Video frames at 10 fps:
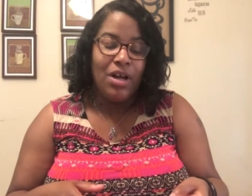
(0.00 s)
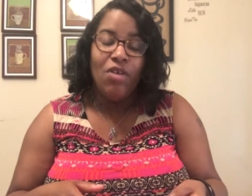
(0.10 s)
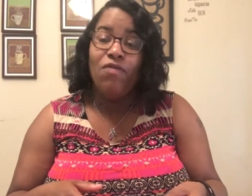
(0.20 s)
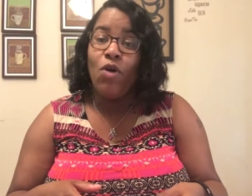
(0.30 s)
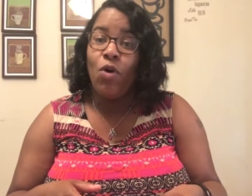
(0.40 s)

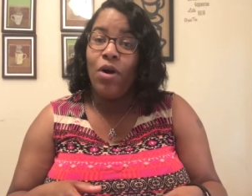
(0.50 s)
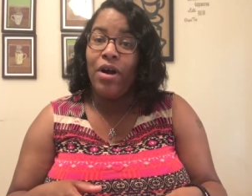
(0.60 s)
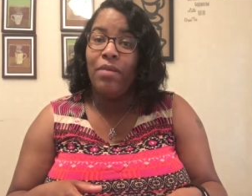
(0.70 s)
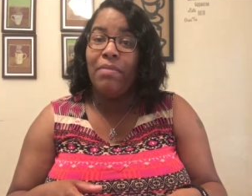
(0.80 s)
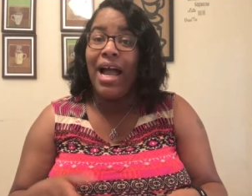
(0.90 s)

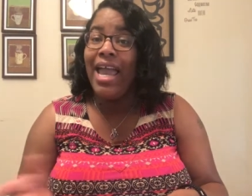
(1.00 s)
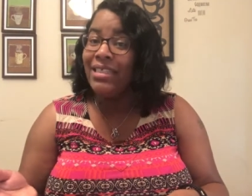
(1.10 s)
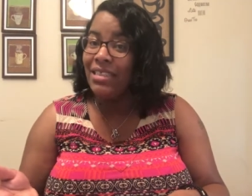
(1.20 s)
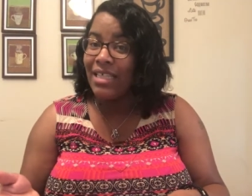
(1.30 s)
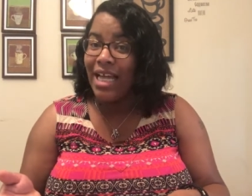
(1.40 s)
for my
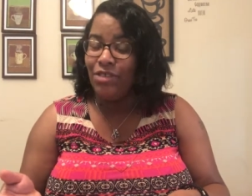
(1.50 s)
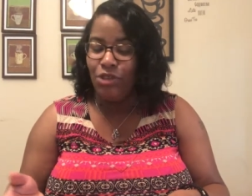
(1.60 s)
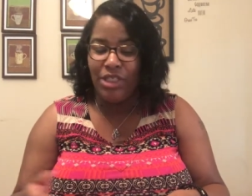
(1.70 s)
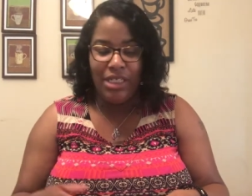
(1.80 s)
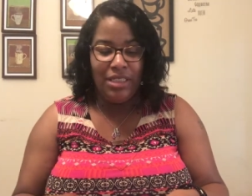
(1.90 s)
exercise
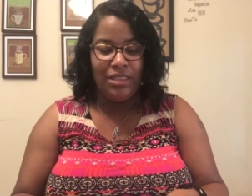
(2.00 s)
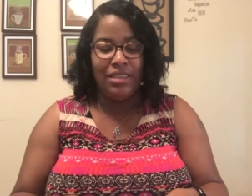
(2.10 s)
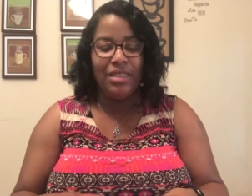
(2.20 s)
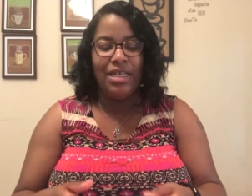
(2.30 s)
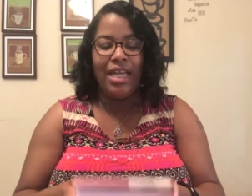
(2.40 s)
routines.